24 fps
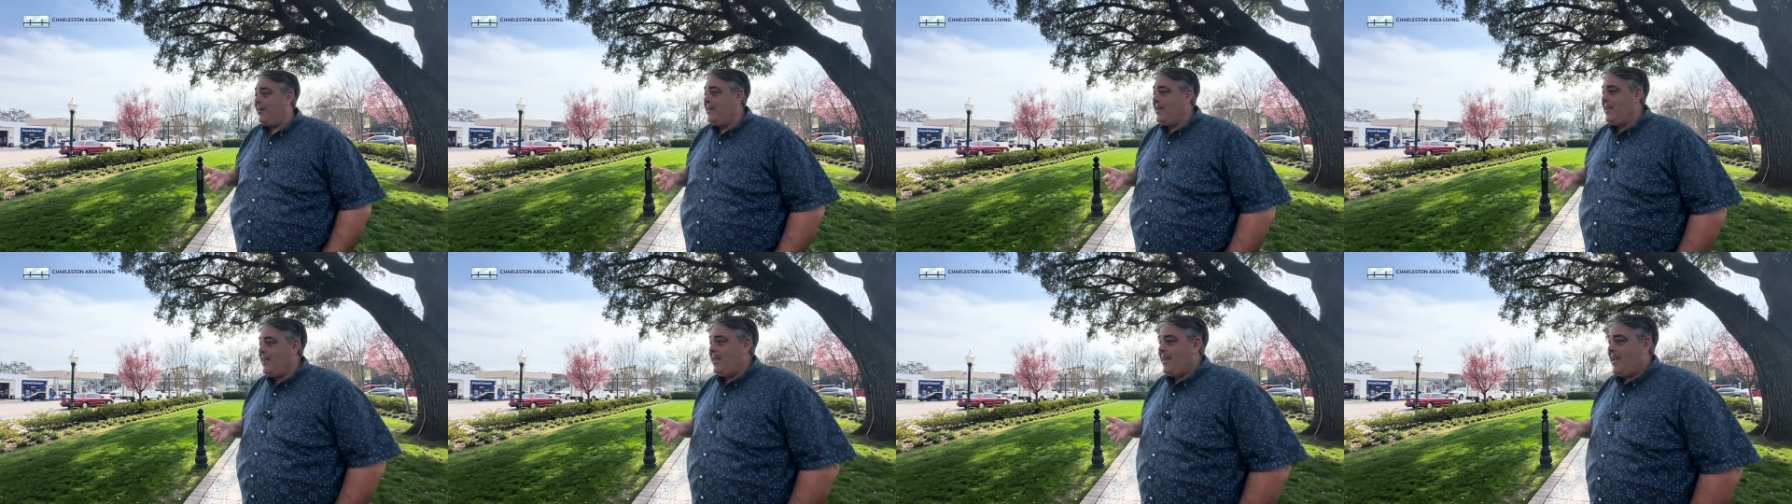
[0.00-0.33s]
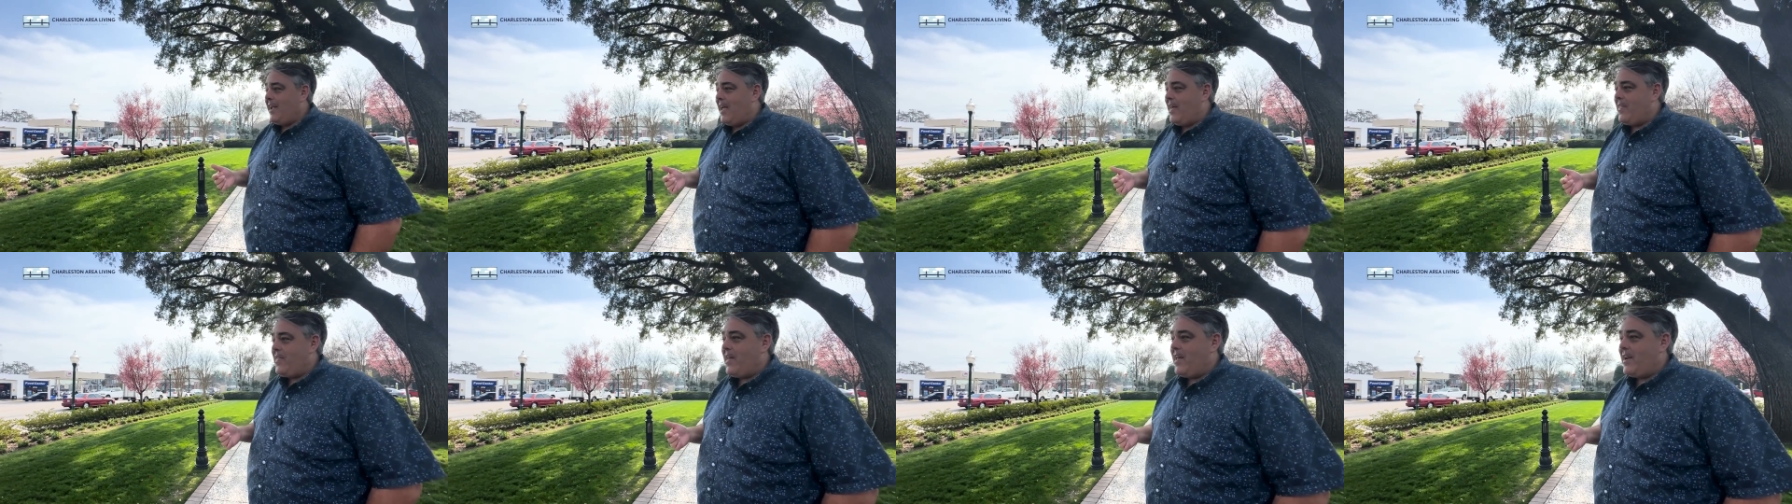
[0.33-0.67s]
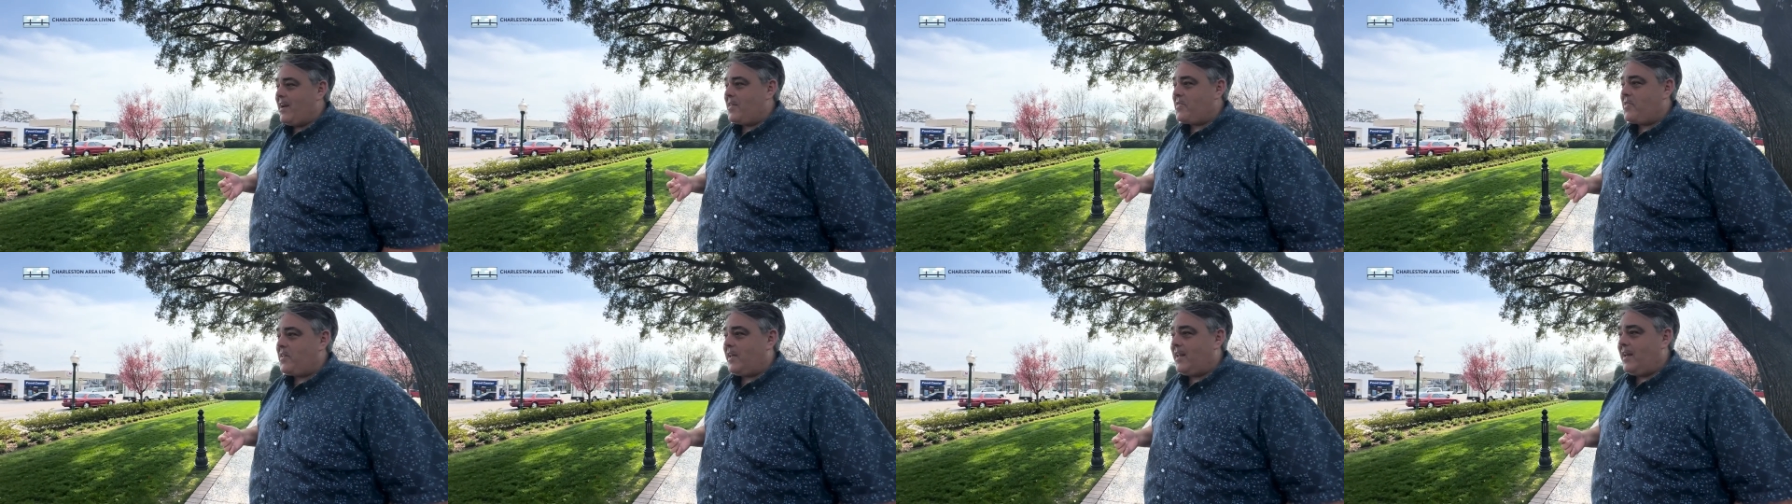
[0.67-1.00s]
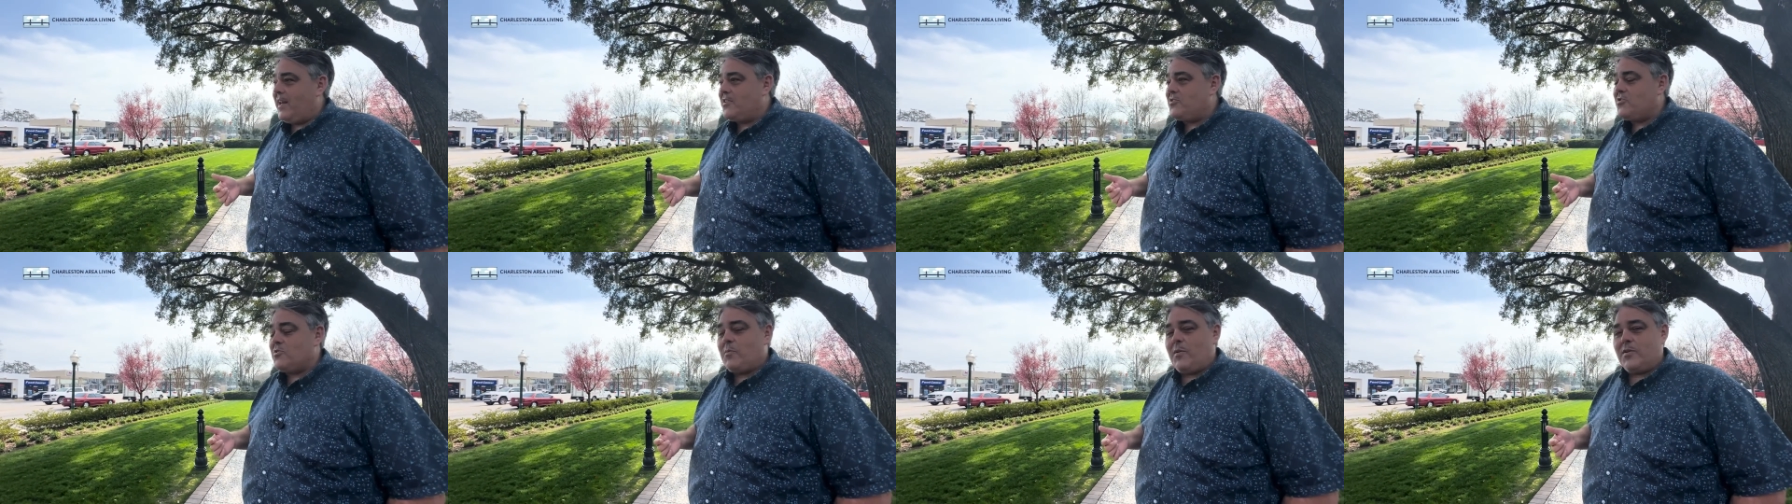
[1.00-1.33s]
Yeah. And then I think it
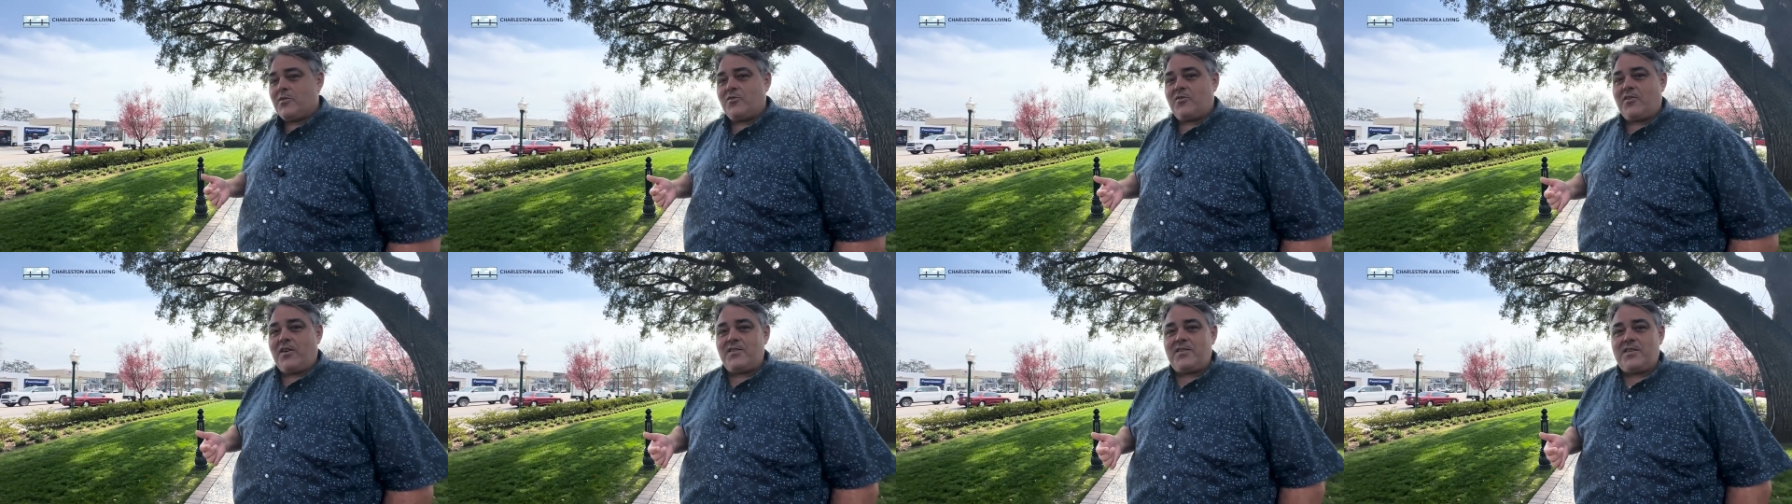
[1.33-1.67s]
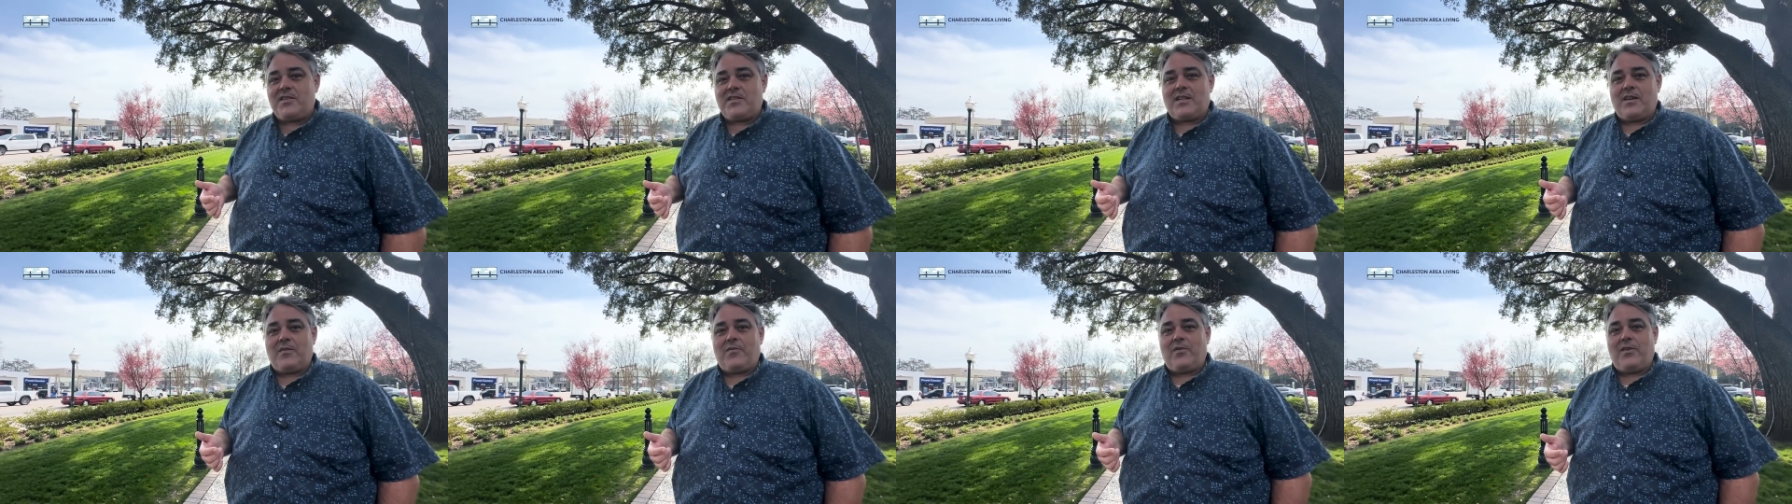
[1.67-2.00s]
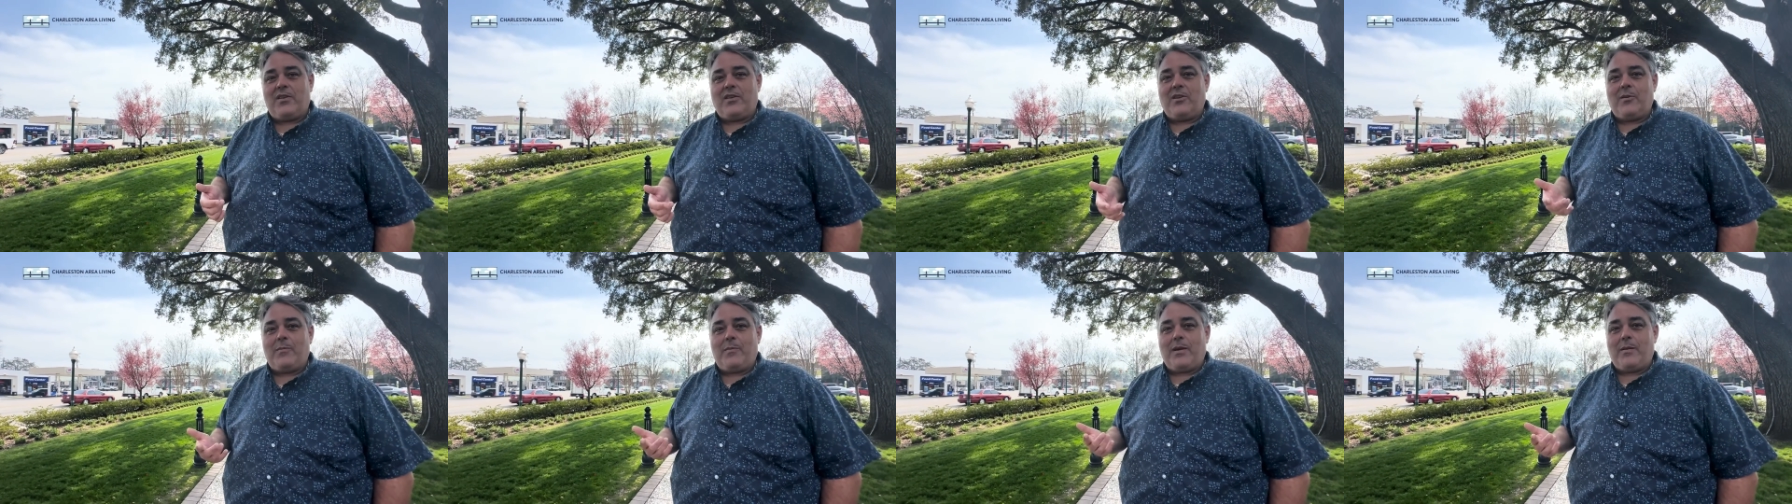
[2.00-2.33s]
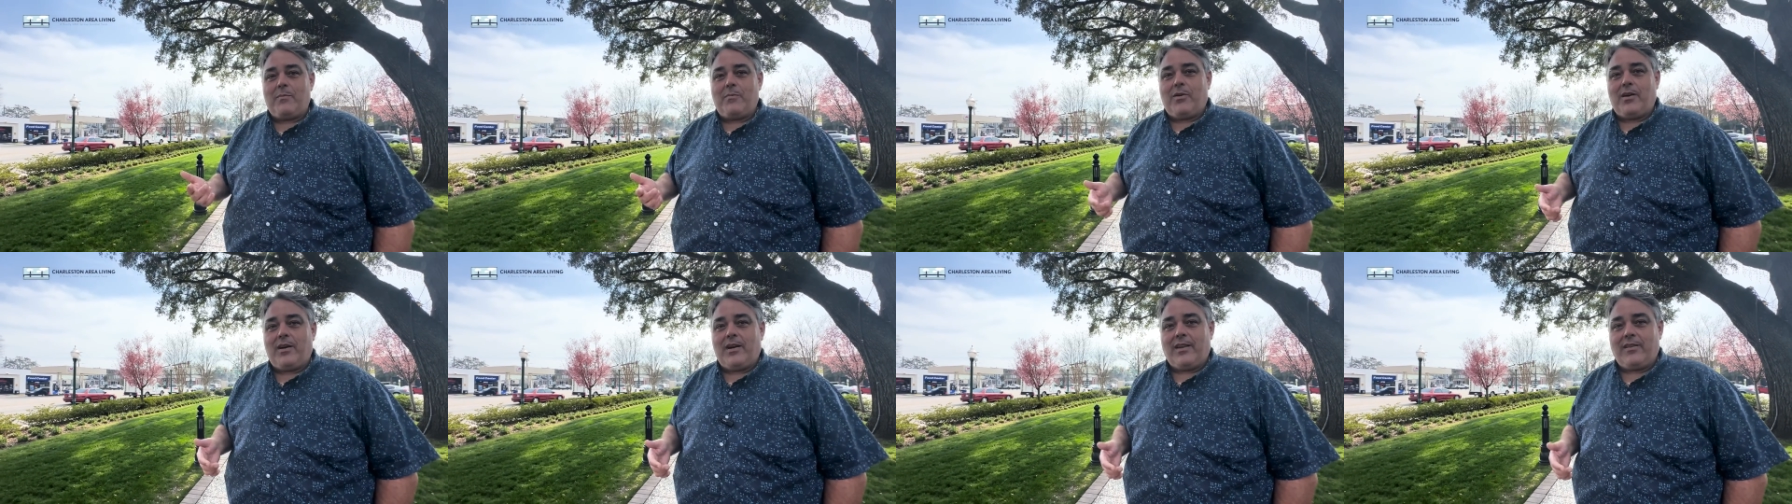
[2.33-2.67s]
had so much crazy stuff on it, nobody
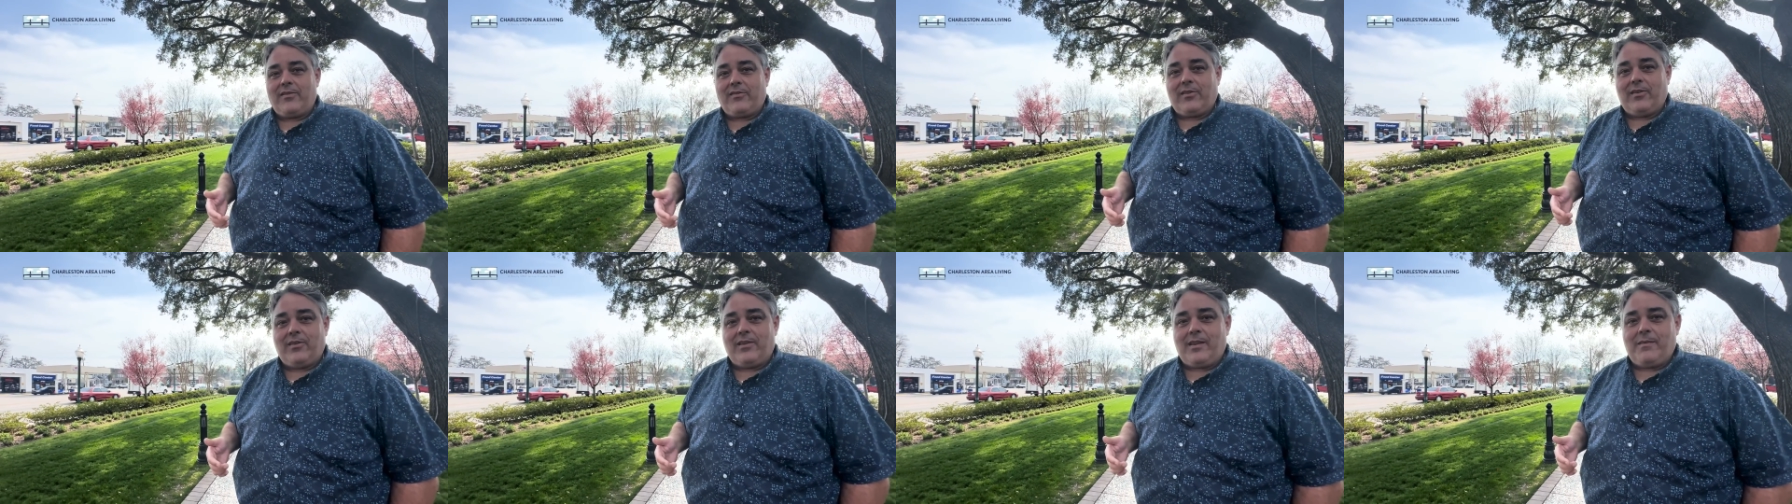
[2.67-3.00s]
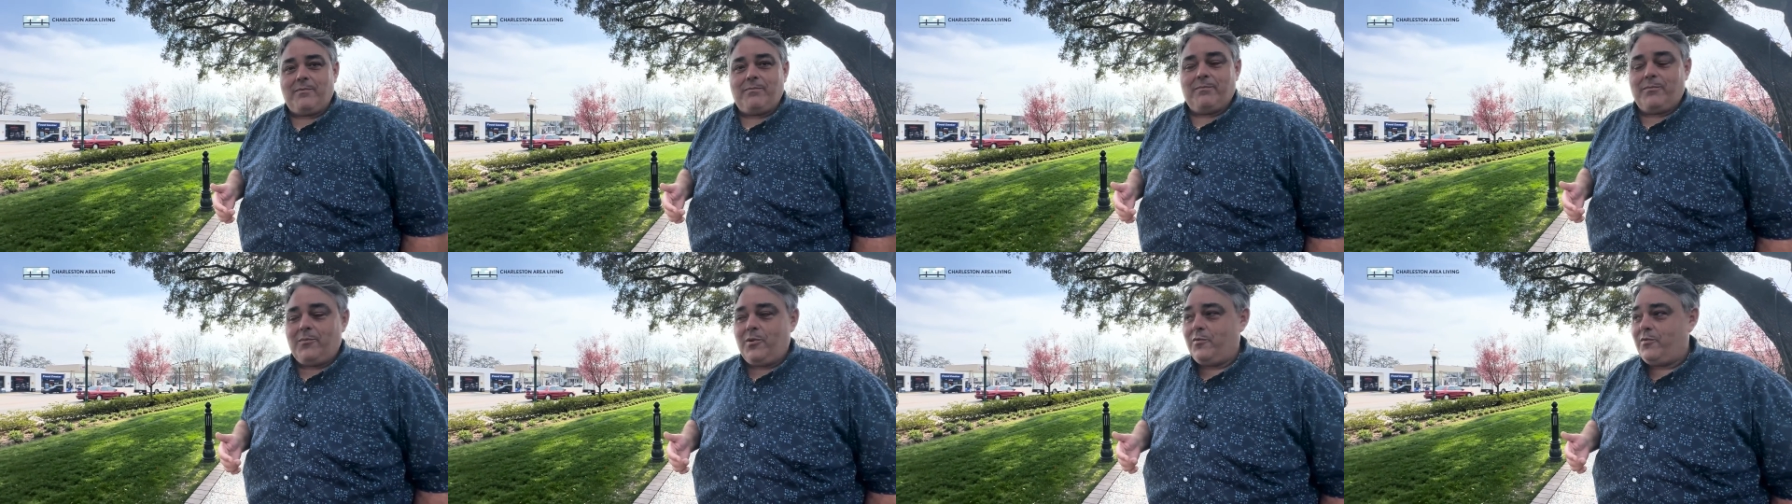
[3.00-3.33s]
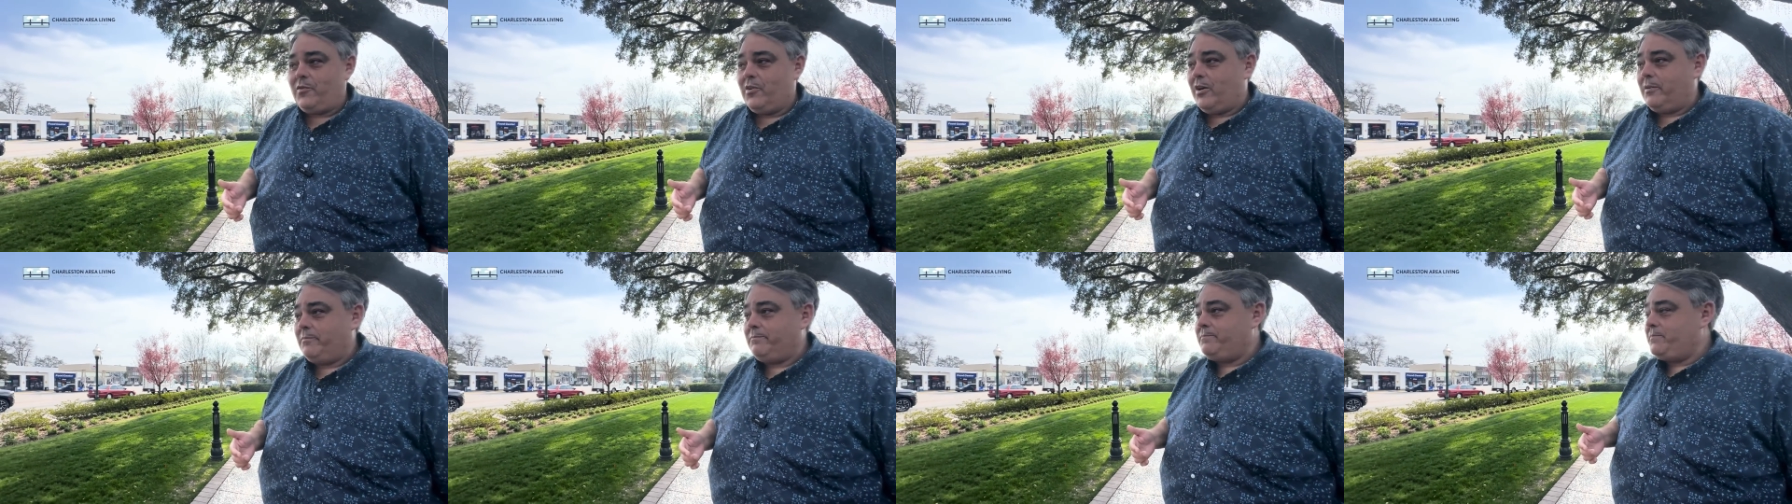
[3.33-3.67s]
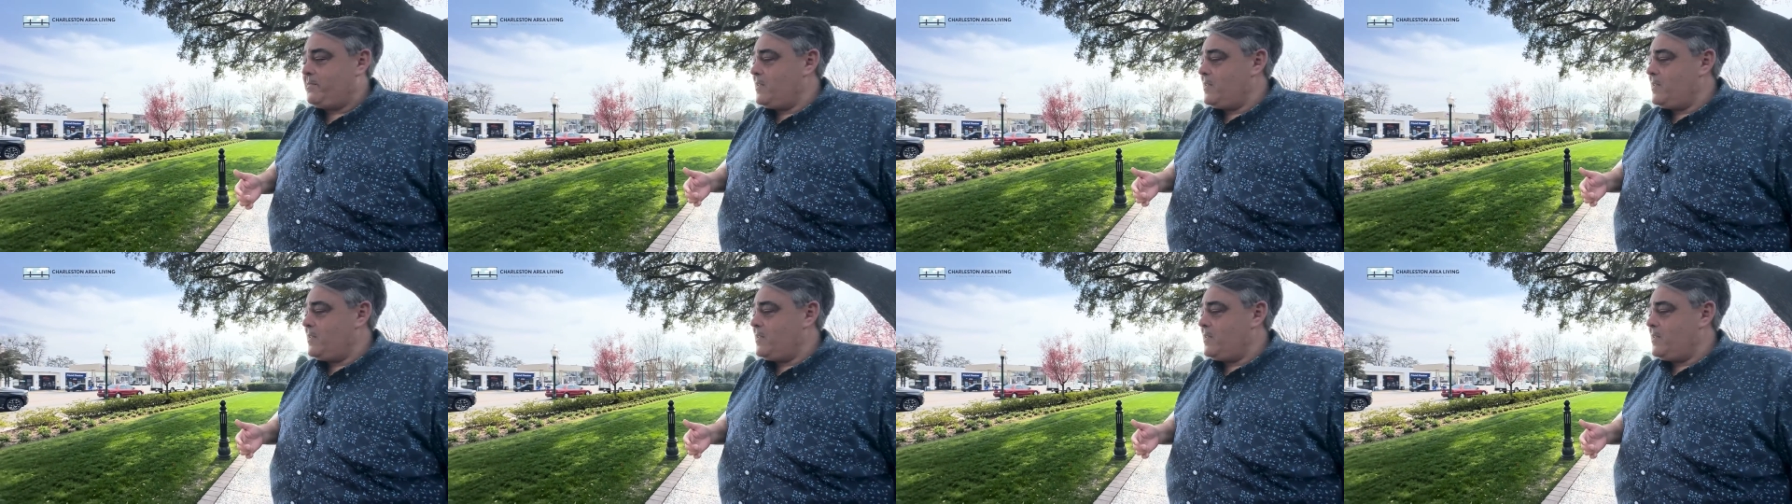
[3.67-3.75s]
bought it, so they moved on.